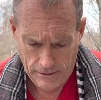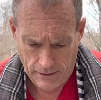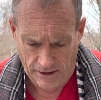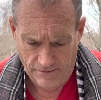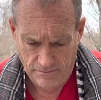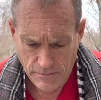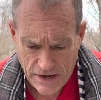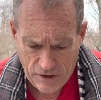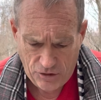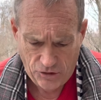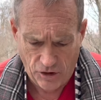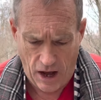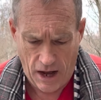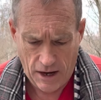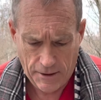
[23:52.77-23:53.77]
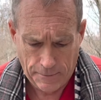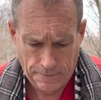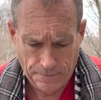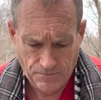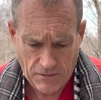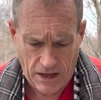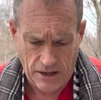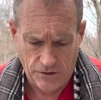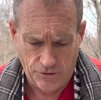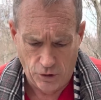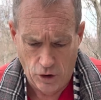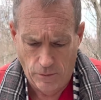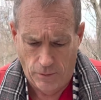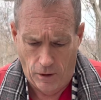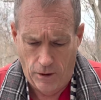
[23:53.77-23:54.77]
of Meshech and
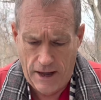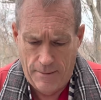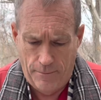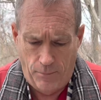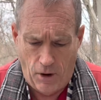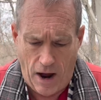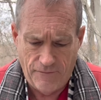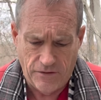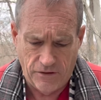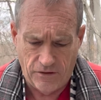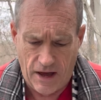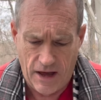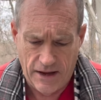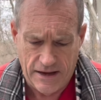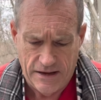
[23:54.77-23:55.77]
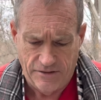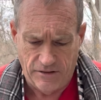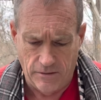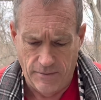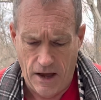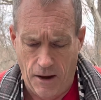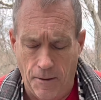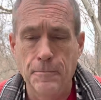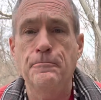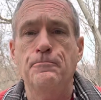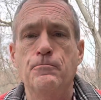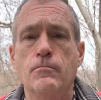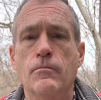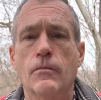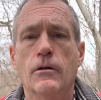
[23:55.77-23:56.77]
Tubal and prophesy against him. Now,
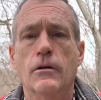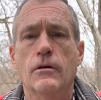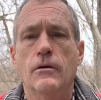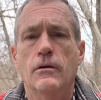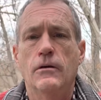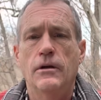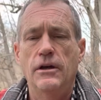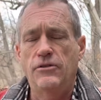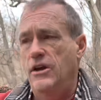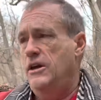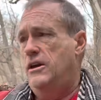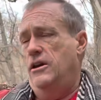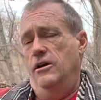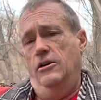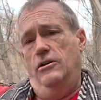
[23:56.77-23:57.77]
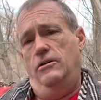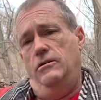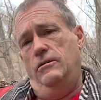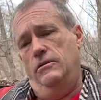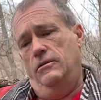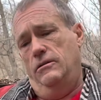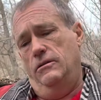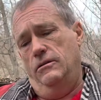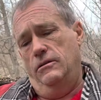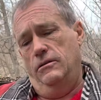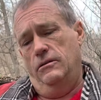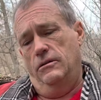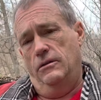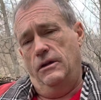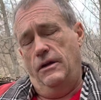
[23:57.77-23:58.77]
Ezekiel
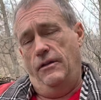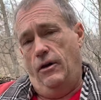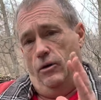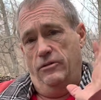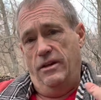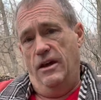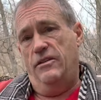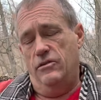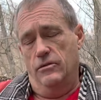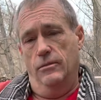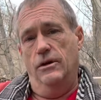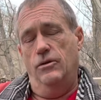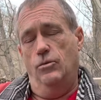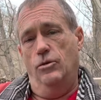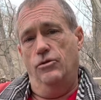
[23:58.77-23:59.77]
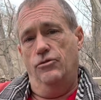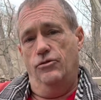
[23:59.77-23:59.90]
and the Old Testament was